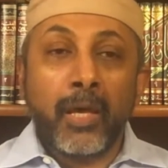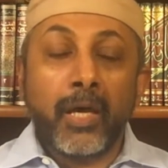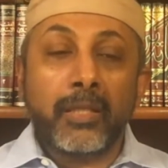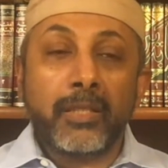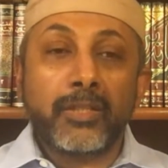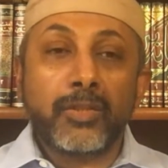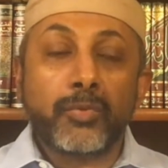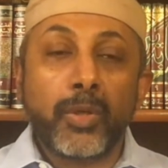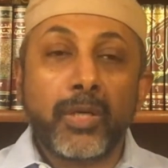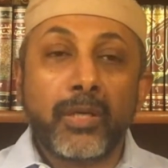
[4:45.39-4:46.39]
And this is
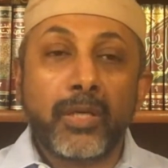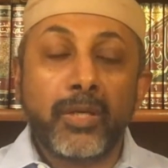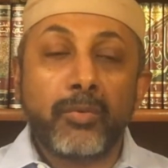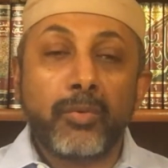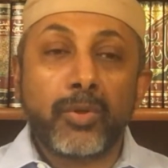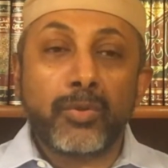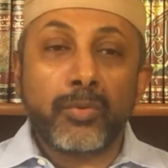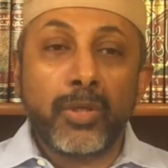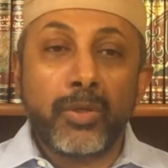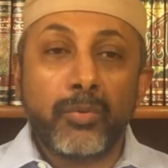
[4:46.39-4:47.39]
where
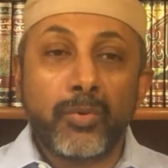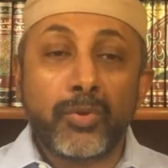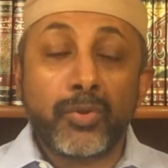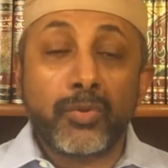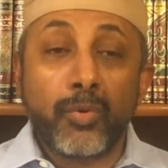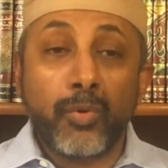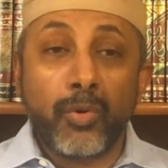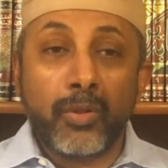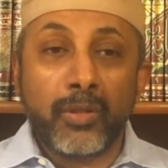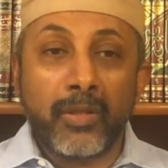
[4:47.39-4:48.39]
he was
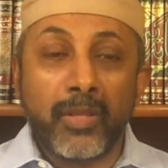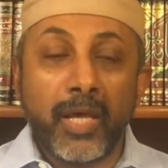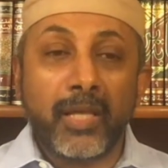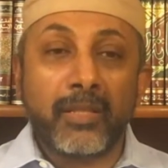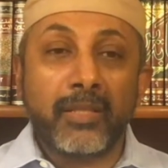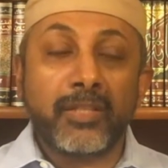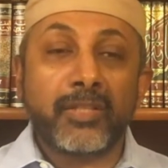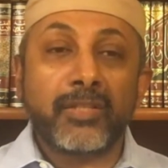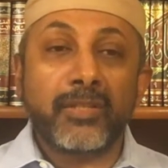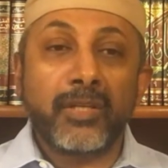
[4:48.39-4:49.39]
told that
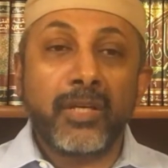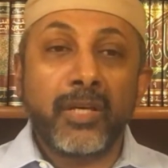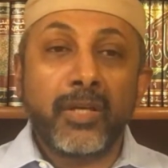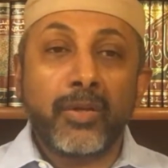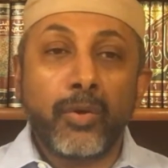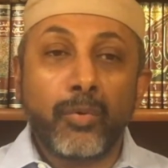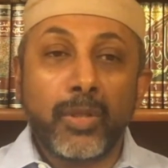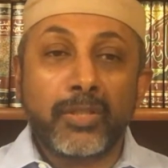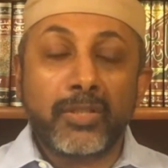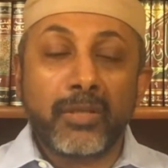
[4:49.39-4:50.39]
this
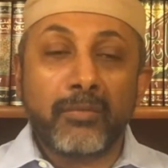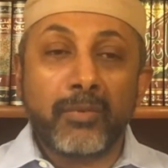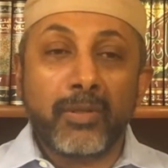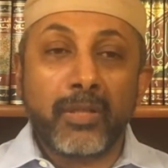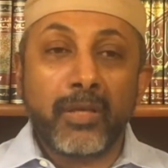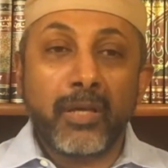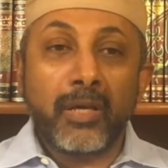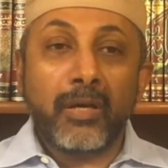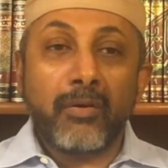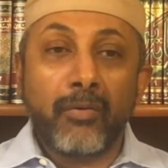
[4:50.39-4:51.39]
knowledgeable,
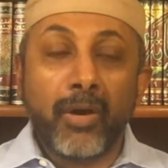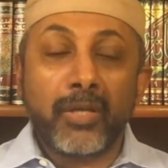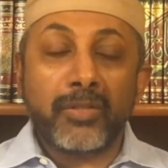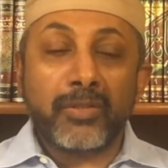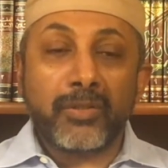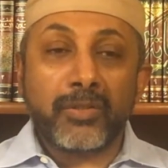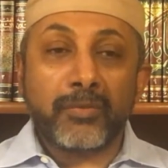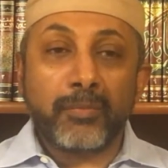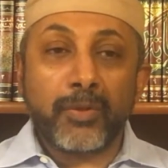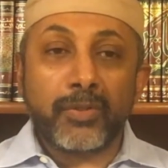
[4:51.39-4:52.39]
righteous
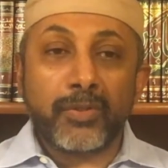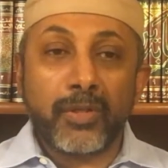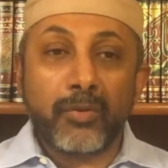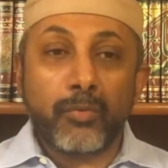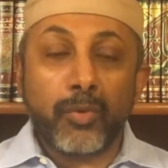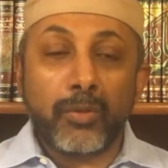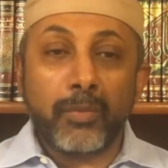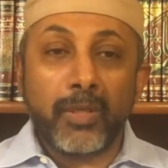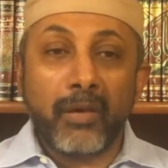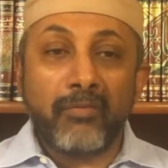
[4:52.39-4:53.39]
person will
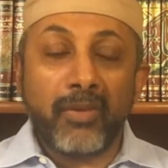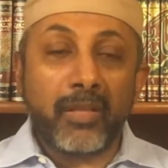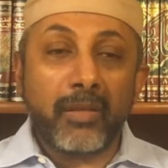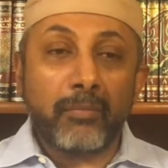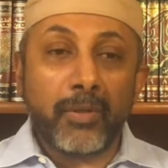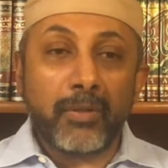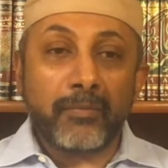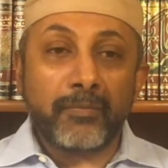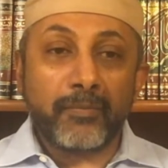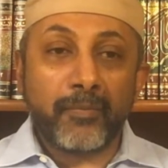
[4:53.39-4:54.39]
be available.
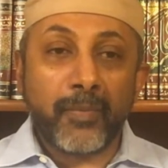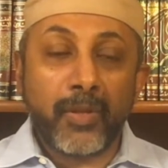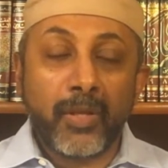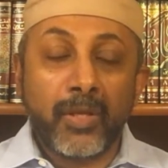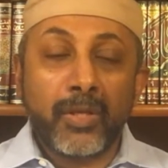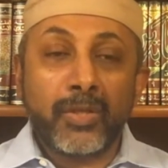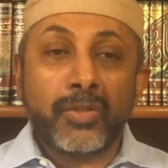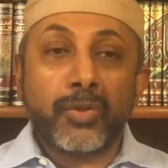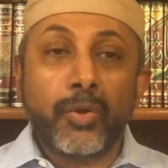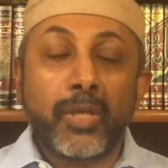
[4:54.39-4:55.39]

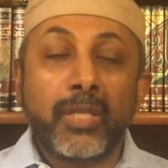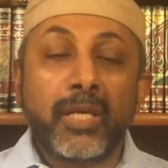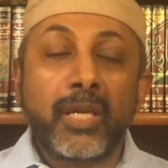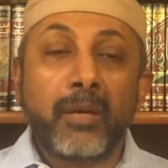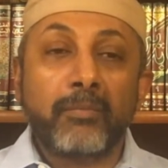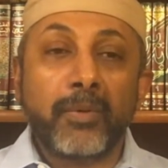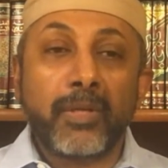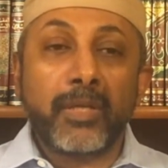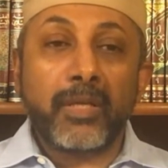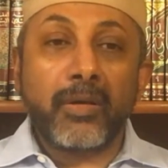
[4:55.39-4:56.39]
So in the
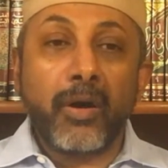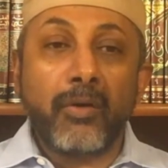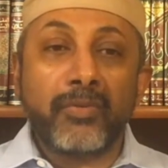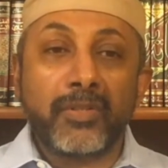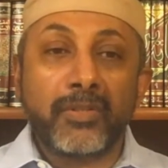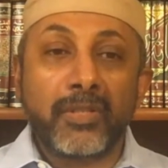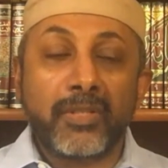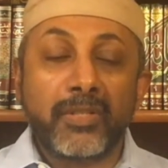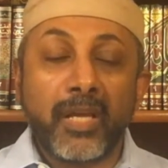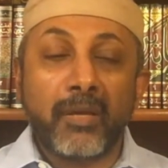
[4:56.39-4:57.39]
company of his
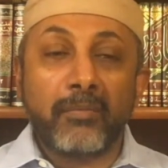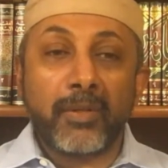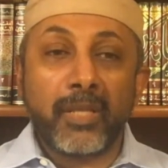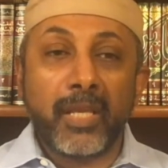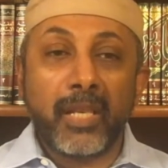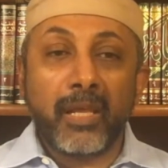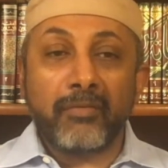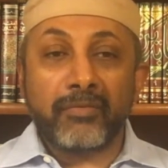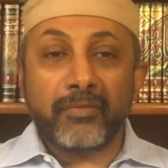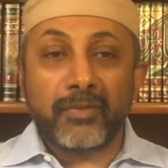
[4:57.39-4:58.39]
disciple, he
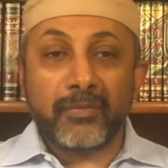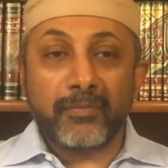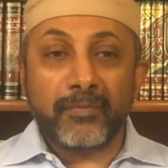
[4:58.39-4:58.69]
left